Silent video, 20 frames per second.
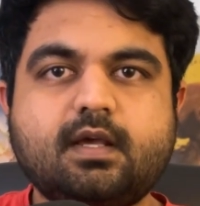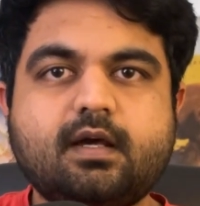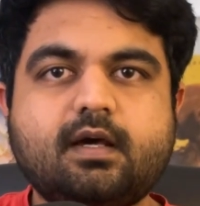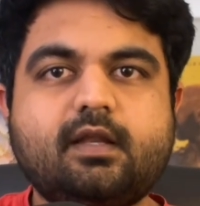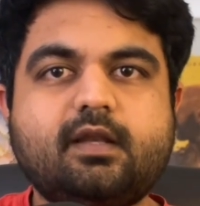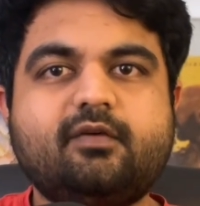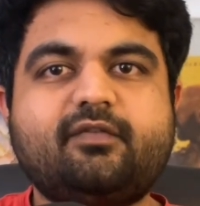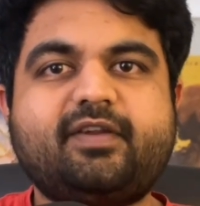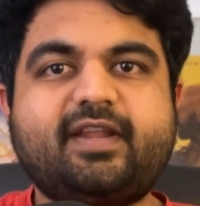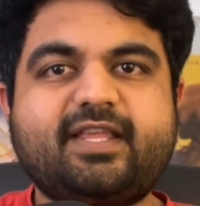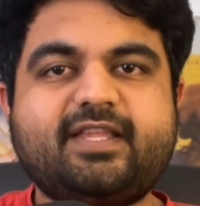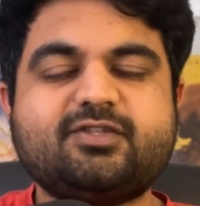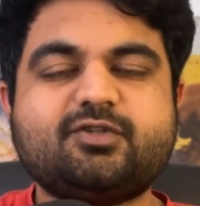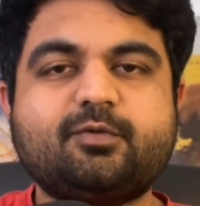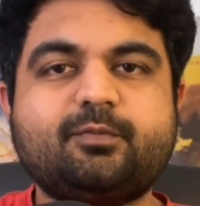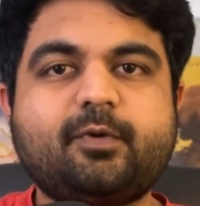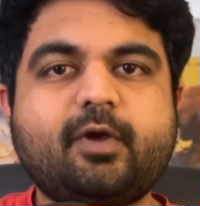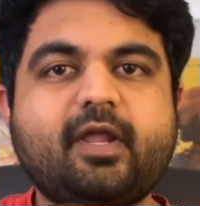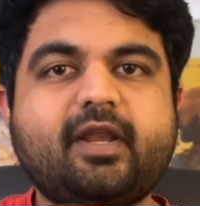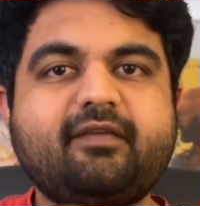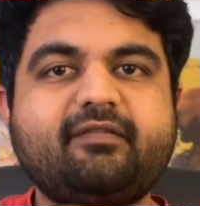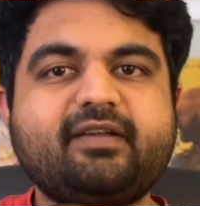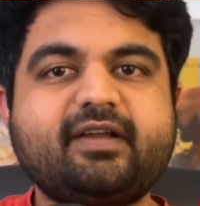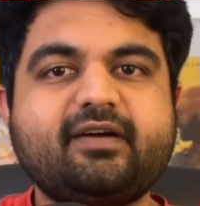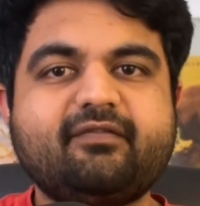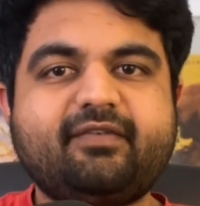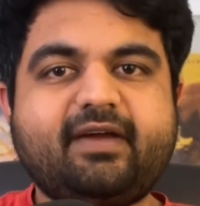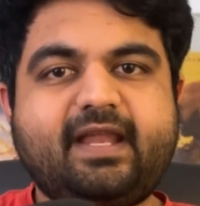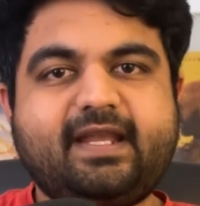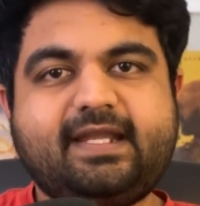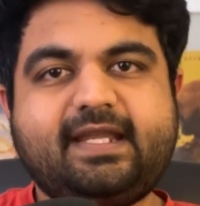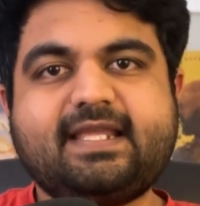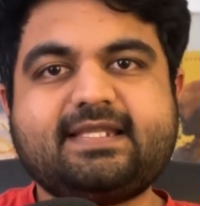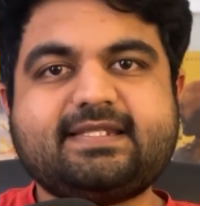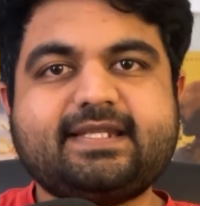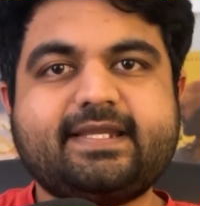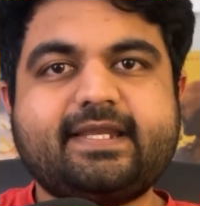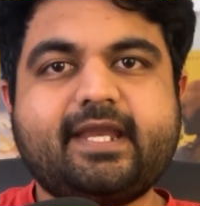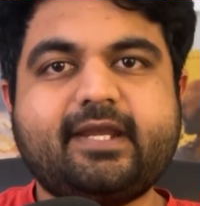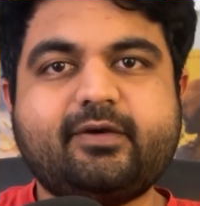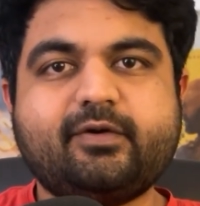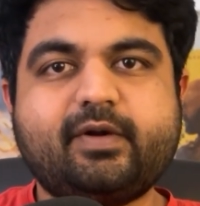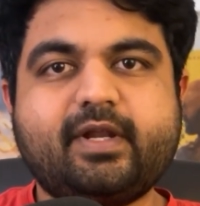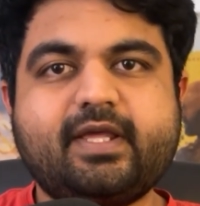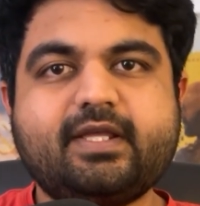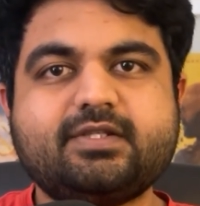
Hello friends, hope you are having a fantastic day today.